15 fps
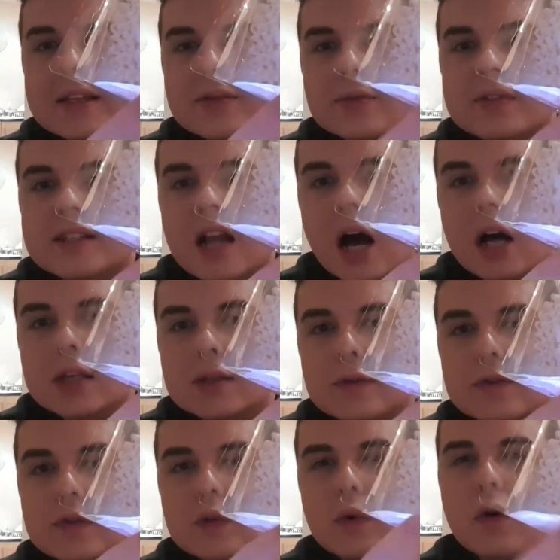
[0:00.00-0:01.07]
little stars
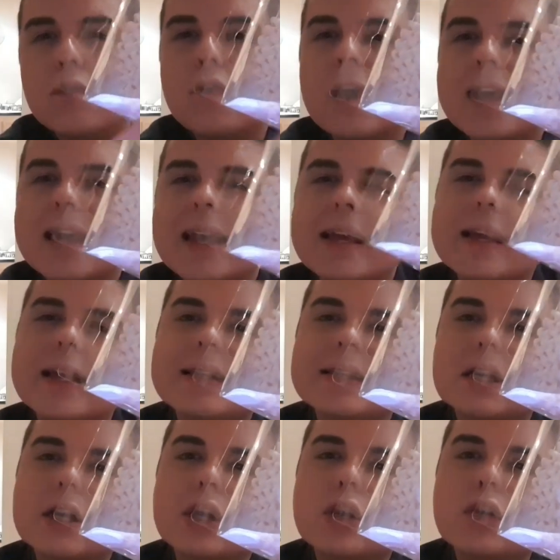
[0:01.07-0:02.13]
of sort of like,
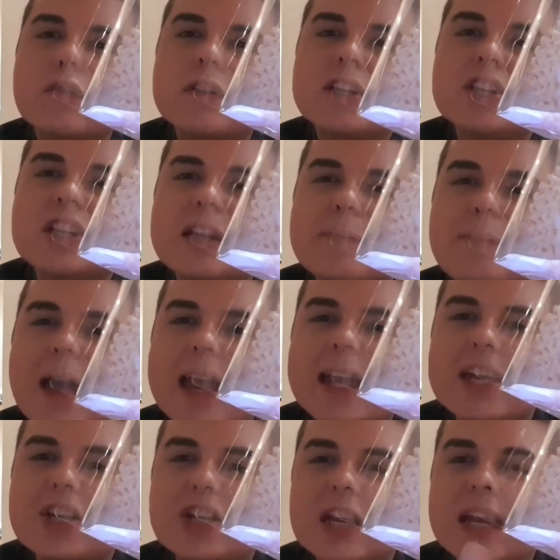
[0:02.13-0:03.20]
it's like an orangey,
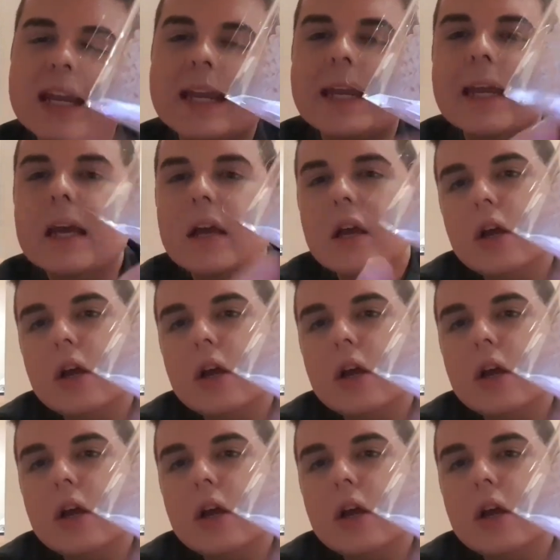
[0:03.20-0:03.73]
beigey,